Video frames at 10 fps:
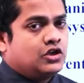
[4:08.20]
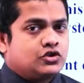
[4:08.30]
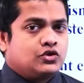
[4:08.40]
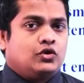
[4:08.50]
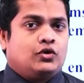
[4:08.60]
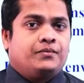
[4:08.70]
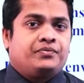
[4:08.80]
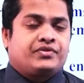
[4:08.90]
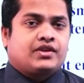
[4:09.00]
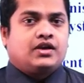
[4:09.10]
So
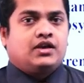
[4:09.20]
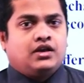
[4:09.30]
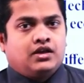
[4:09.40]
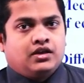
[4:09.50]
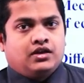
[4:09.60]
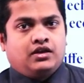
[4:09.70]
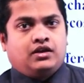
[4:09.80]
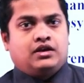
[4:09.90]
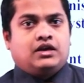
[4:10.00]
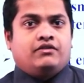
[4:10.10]

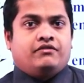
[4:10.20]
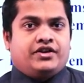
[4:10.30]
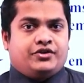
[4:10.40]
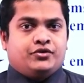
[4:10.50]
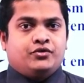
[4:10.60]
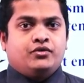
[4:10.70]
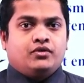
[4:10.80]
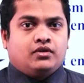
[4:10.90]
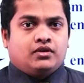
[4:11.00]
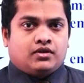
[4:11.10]
when
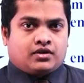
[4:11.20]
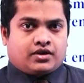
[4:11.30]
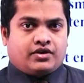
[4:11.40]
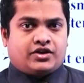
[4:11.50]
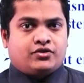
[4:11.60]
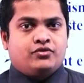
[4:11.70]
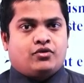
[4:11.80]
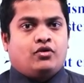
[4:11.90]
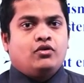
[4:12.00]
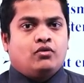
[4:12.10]
you get to
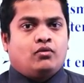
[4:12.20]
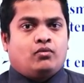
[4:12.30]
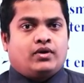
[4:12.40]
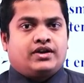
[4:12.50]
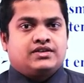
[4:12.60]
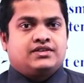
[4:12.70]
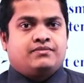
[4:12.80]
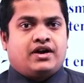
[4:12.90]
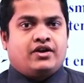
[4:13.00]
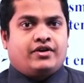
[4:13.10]
know what does the
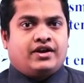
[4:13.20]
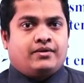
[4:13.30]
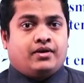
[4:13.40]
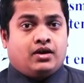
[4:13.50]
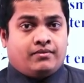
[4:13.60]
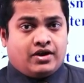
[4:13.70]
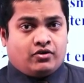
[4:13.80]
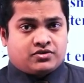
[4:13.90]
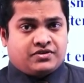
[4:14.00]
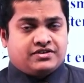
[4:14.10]

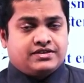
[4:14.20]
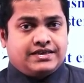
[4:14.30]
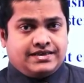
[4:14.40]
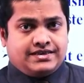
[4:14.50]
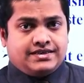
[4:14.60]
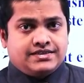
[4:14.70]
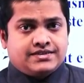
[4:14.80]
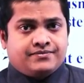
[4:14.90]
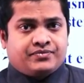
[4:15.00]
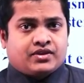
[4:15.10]
biosphere
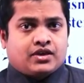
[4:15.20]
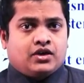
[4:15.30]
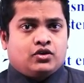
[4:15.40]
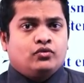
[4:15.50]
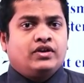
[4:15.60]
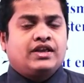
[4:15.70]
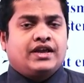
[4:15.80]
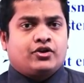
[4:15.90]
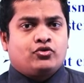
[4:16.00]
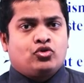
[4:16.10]
is, you will
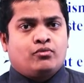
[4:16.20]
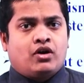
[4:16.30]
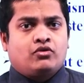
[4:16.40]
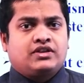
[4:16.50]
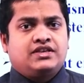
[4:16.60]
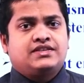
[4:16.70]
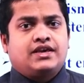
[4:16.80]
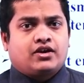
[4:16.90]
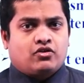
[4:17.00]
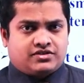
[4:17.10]
get to know about these
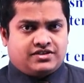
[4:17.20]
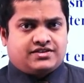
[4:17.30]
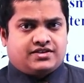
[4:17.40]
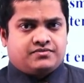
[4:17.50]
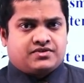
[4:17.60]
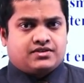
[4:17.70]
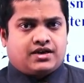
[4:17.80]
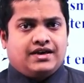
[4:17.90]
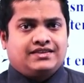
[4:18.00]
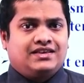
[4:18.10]
ecosystems.
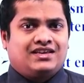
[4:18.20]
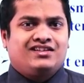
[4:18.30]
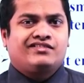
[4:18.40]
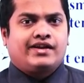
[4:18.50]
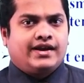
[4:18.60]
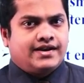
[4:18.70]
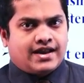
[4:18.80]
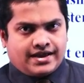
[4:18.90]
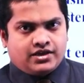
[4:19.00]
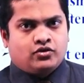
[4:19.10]
I think in grade
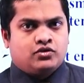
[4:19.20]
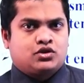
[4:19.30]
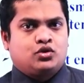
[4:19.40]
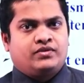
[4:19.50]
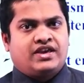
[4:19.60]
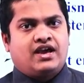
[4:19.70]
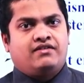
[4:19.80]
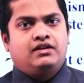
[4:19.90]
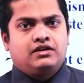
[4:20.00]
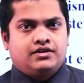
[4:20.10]
9 also we
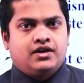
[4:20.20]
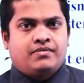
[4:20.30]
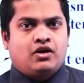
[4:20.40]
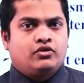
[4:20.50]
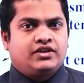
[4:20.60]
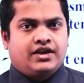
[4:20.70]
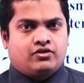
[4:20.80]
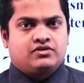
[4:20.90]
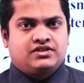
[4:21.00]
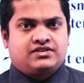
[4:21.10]
have learned about the
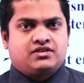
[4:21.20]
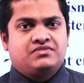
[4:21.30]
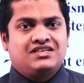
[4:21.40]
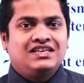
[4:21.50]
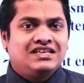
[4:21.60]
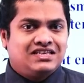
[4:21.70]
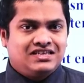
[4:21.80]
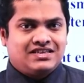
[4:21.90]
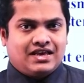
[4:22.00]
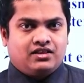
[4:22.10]
ecosystems in
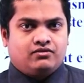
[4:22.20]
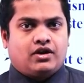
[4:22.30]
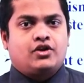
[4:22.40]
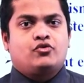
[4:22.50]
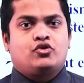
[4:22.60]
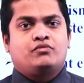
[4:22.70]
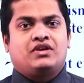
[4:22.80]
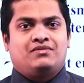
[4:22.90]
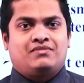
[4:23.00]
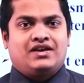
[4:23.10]
detail. What do you
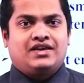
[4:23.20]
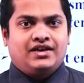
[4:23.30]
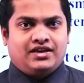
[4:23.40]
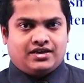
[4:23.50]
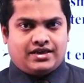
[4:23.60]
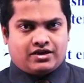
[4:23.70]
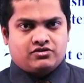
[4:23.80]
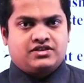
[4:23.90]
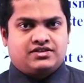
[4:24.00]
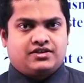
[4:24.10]
mean by an
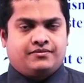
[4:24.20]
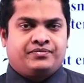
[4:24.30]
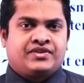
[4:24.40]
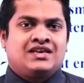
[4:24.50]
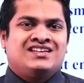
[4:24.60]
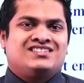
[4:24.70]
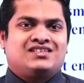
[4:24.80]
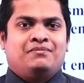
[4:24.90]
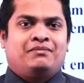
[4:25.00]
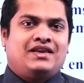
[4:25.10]
ecosystem?
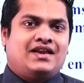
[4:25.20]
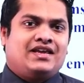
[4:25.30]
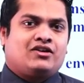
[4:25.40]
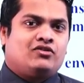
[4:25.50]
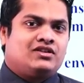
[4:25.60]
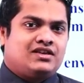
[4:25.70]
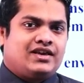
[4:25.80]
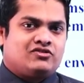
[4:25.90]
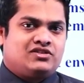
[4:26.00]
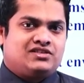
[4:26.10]
Simply, an
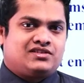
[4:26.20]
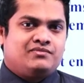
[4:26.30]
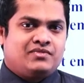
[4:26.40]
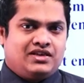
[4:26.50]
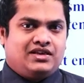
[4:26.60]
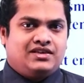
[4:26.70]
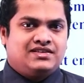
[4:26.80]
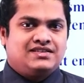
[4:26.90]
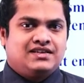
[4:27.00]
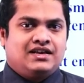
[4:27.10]
ecosystem
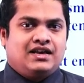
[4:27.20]
is